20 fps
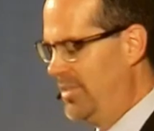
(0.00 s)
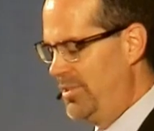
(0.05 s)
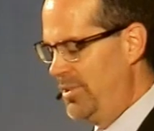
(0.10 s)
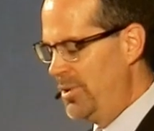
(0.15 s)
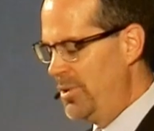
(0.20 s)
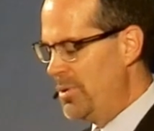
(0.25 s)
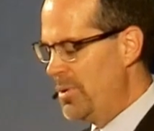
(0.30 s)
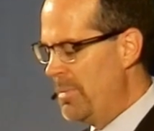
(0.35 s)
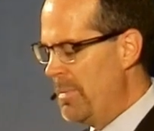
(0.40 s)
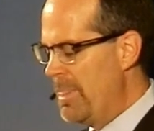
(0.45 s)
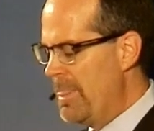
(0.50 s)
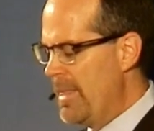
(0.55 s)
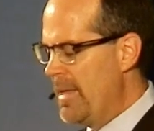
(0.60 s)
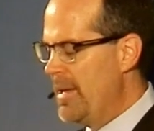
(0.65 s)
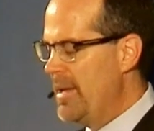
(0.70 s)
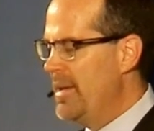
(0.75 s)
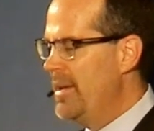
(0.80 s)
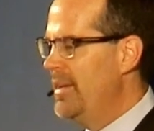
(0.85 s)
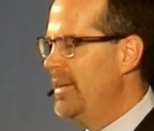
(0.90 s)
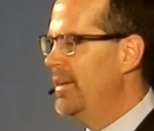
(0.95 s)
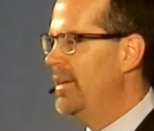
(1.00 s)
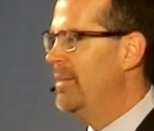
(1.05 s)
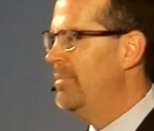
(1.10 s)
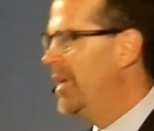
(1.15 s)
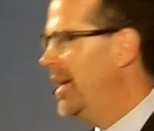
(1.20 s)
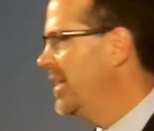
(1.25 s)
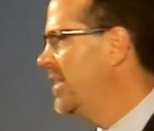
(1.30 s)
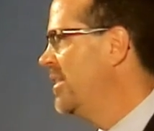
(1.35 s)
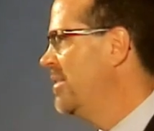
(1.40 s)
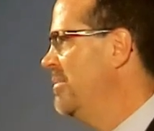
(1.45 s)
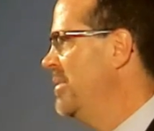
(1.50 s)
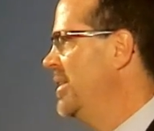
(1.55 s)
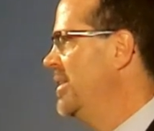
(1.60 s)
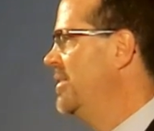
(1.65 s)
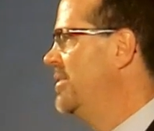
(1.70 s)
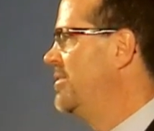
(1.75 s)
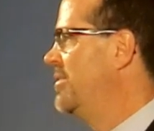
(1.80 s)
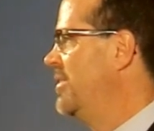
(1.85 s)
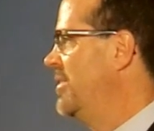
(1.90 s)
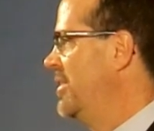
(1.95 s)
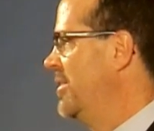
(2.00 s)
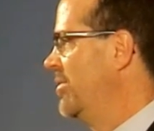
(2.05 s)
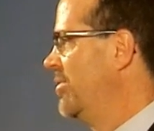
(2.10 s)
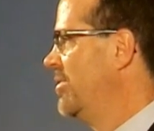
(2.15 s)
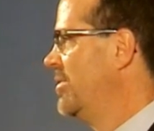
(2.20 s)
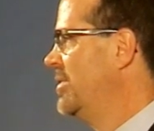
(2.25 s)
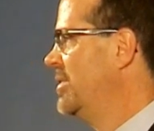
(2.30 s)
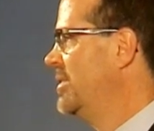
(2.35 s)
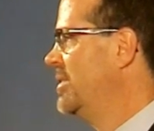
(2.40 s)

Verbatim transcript: to, am I committed to this?